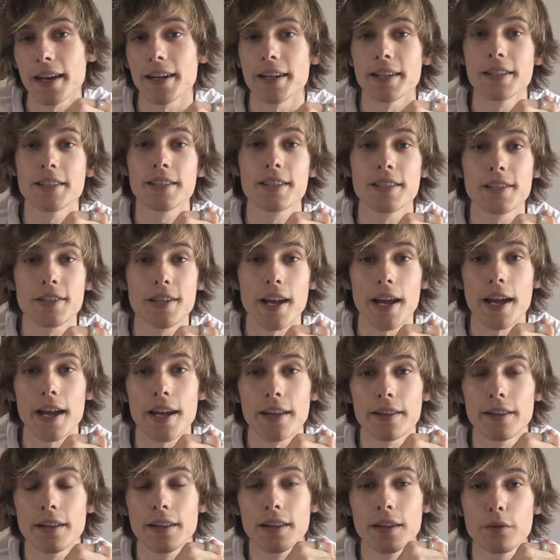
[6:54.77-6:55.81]
it
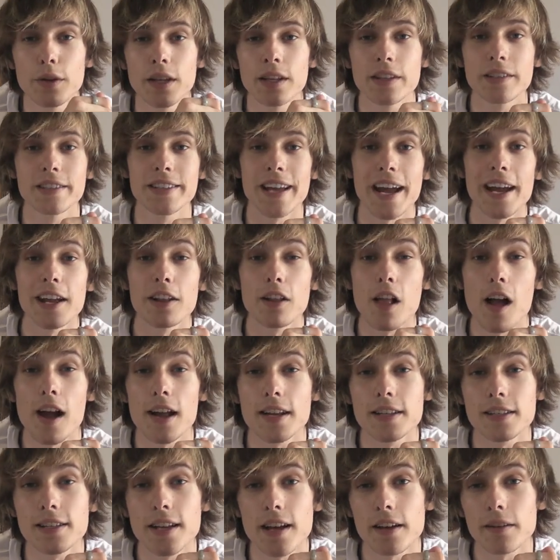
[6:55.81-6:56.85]
scared the living
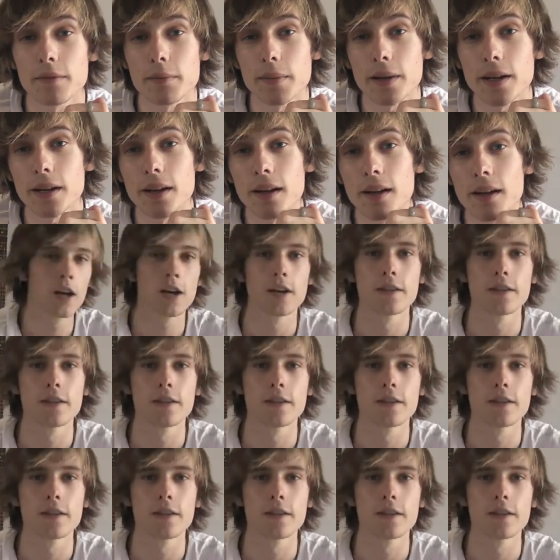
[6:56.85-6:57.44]
daylights out of me.